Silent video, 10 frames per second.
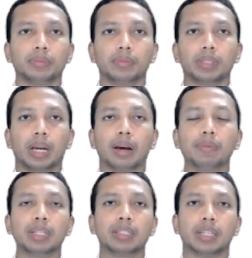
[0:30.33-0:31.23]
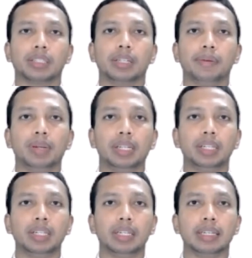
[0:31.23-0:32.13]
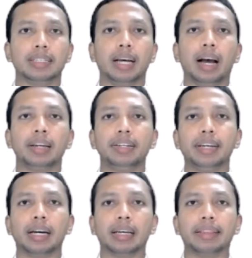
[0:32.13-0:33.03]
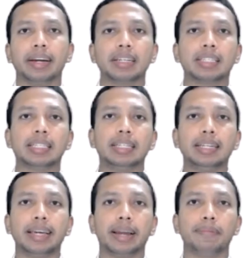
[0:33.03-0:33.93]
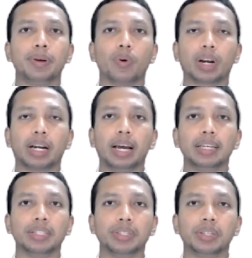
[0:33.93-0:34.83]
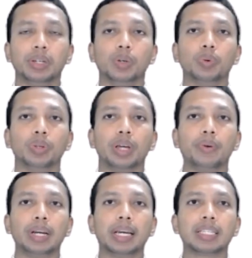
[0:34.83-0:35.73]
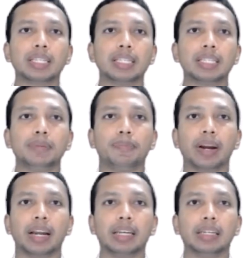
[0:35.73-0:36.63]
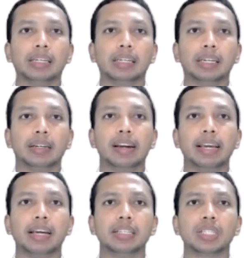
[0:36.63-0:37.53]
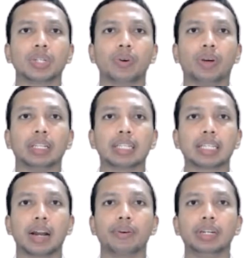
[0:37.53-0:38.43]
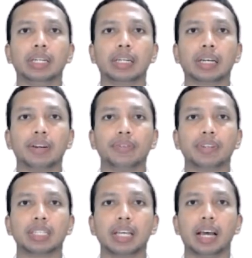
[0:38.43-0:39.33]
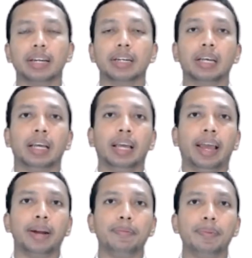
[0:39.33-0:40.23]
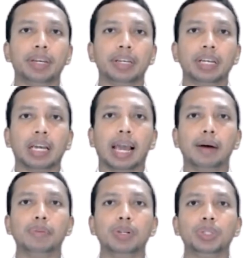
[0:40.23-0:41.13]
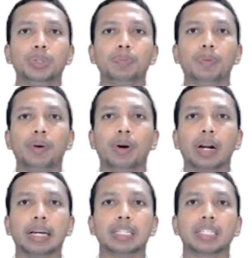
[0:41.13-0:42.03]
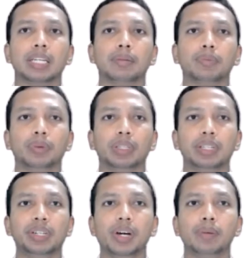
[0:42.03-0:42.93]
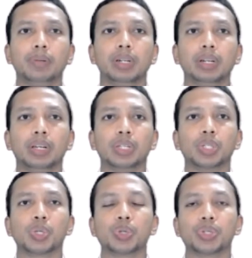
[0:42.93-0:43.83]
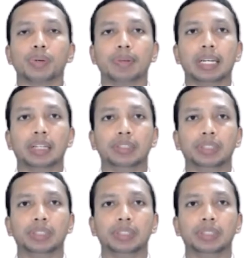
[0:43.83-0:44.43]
Urban sustainability is the idea that a city can be organized without excessive reliance on the surrounding countryside and be able to power itself with renewable source of energy.